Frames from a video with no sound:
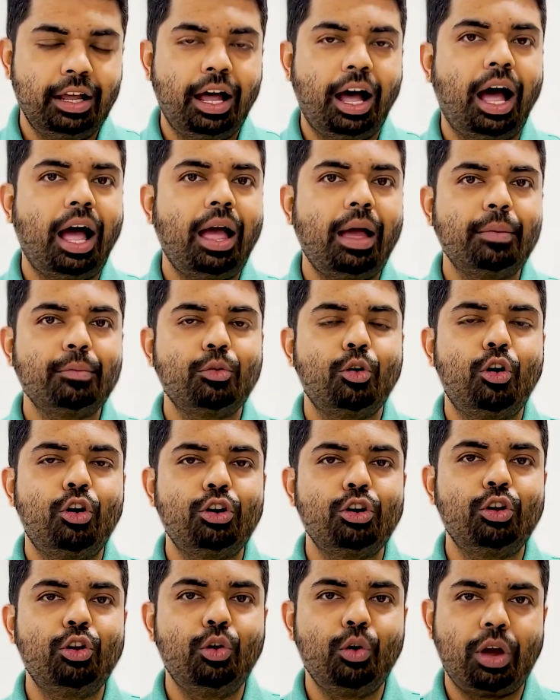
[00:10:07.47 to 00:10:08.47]
I am going
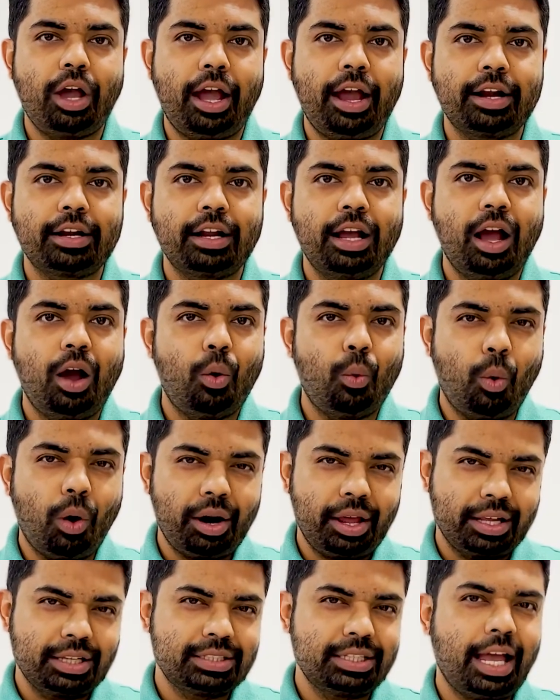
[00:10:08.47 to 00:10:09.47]
to look at what
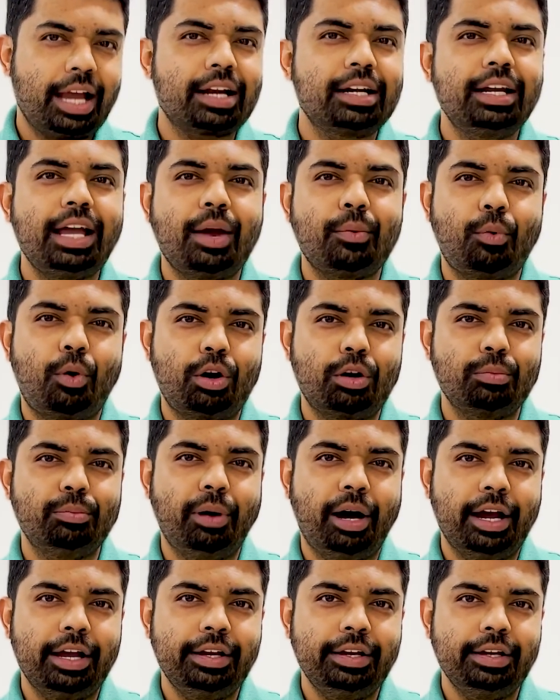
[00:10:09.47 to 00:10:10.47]
exactly I want to
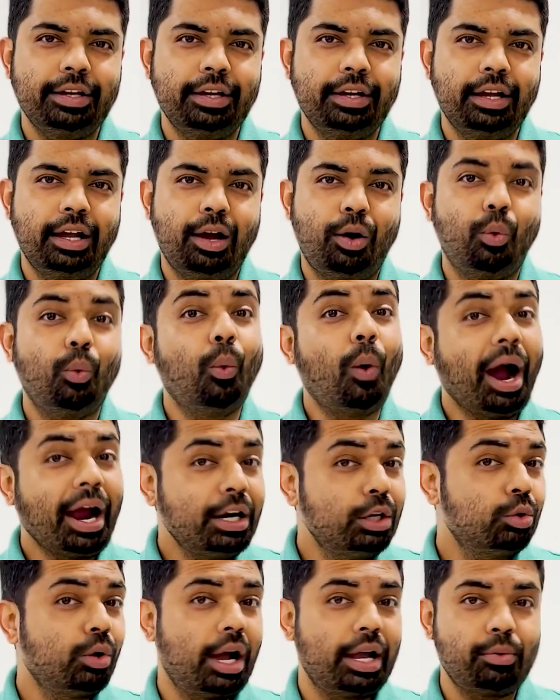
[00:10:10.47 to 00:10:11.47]
buy, why
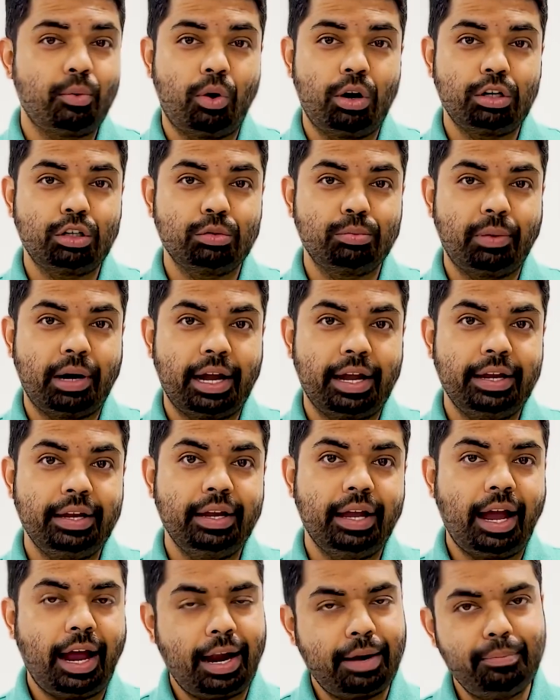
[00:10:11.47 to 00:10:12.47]
do I want to buy,
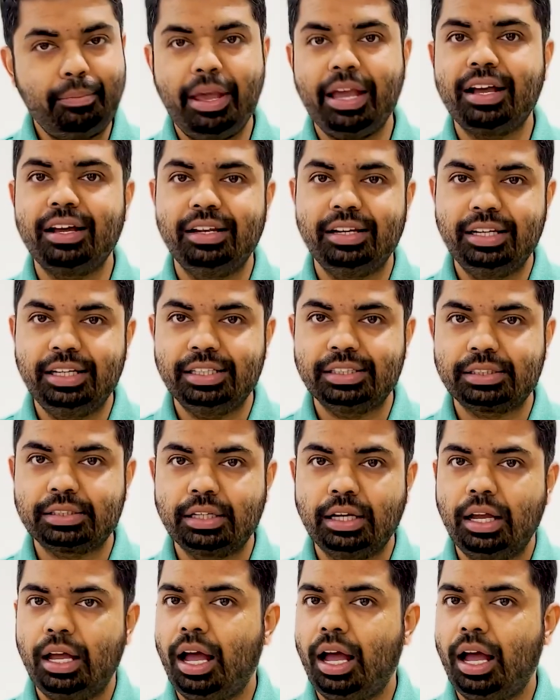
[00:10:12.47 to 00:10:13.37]
and make a list.